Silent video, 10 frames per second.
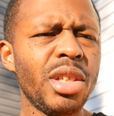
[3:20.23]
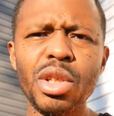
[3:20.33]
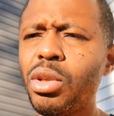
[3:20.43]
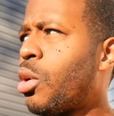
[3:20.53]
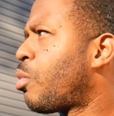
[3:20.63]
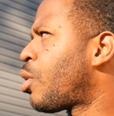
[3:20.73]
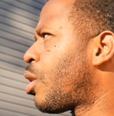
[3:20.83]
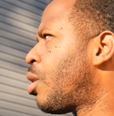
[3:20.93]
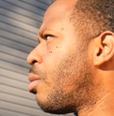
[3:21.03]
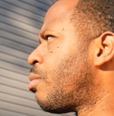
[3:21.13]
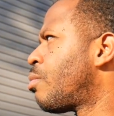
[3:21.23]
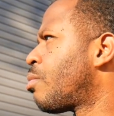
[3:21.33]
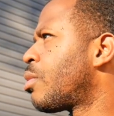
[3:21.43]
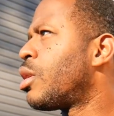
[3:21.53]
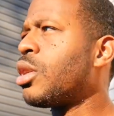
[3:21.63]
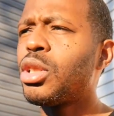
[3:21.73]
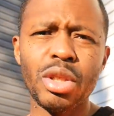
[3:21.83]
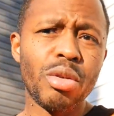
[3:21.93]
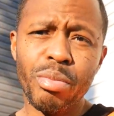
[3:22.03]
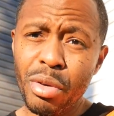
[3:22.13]
you know, um,
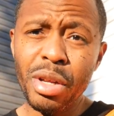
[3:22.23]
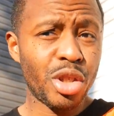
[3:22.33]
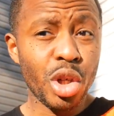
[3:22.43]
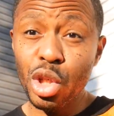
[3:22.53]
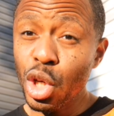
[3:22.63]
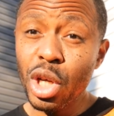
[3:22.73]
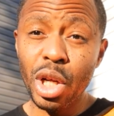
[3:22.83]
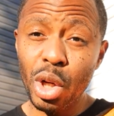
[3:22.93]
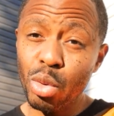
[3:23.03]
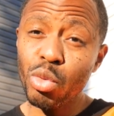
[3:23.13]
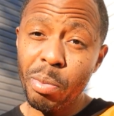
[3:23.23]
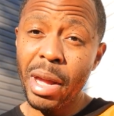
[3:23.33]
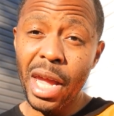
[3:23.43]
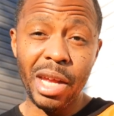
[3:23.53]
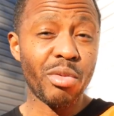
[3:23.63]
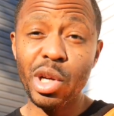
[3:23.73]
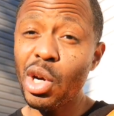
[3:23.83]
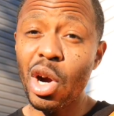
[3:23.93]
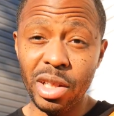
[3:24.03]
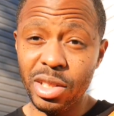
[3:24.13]
pretty you're, you're gonna go through pain
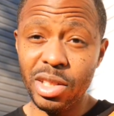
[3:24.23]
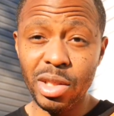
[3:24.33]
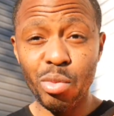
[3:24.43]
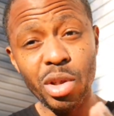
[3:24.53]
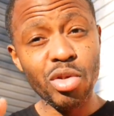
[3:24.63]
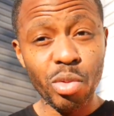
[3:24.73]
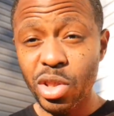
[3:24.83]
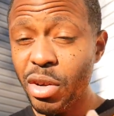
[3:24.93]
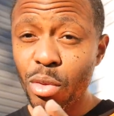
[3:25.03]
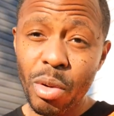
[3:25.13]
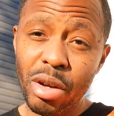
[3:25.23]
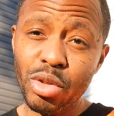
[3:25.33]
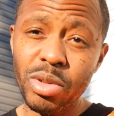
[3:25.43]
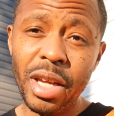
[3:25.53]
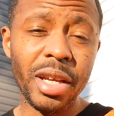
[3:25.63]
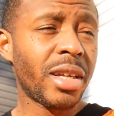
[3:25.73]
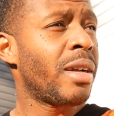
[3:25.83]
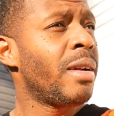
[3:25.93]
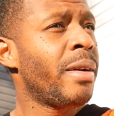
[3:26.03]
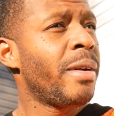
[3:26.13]
regardless which whichever route you take
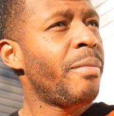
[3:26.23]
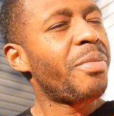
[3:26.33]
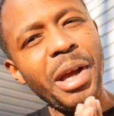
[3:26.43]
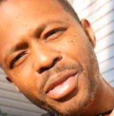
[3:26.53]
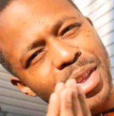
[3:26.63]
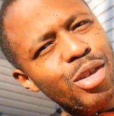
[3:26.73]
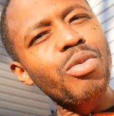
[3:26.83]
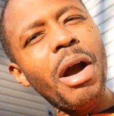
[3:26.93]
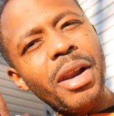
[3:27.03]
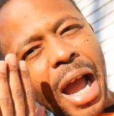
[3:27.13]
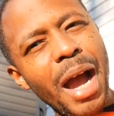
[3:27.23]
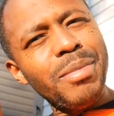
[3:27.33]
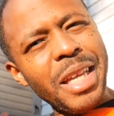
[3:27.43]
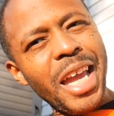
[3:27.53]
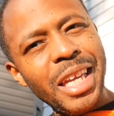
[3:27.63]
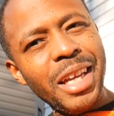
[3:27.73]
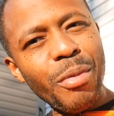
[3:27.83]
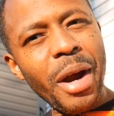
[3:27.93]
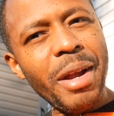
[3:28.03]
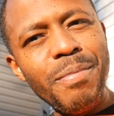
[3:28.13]
now this route i'm
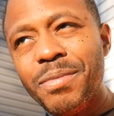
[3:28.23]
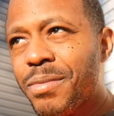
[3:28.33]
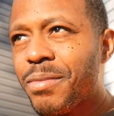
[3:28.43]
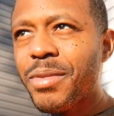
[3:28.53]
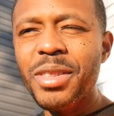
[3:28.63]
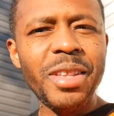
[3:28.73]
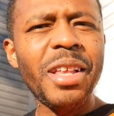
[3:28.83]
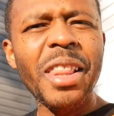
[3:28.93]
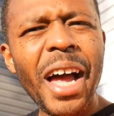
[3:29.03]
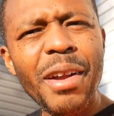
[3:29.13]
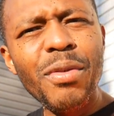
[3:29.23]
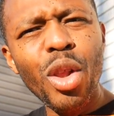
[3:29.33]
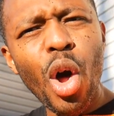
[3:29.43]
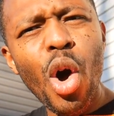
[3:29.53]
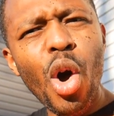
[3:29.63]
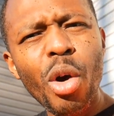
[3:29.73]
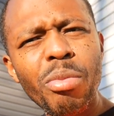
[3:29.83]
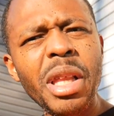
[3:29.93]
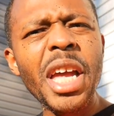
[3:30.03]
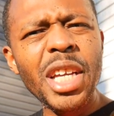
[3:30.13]
taking right the lifelong
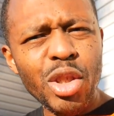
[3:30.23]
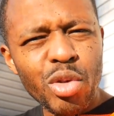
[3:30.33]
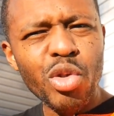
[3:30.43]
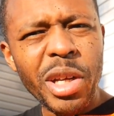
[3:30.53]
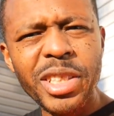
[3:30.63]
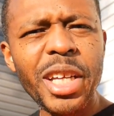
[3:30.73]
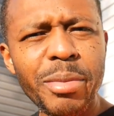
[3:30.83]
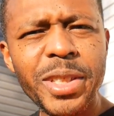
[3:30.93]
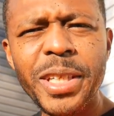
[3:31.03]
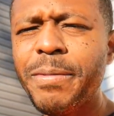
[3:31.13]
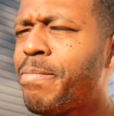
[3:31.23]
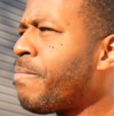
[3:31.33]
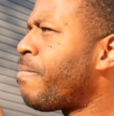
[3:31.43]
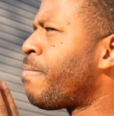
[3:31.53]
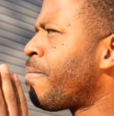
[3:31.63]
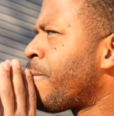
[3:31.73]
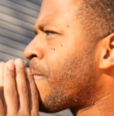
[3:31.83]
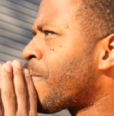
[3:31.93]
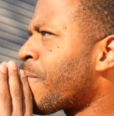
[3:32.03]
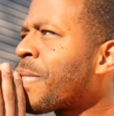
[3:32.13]
pledge of strict celibacy
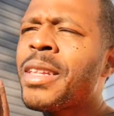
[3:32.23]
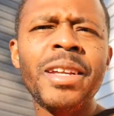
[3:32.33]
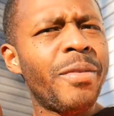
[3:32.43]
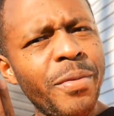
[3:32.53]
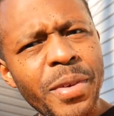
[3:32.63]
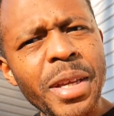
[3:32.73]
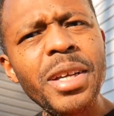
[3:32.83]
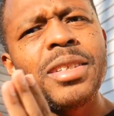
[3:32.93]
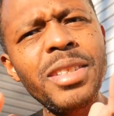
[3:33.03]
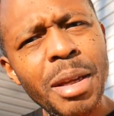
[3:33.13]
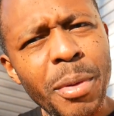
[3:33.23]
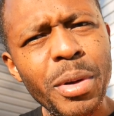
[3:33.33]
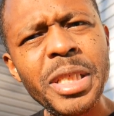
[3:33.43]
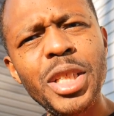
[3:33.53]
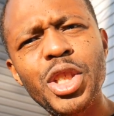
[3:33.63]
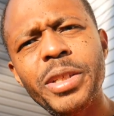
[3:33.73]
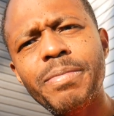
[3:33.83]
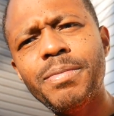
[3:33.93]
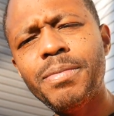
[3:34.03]
via semen retention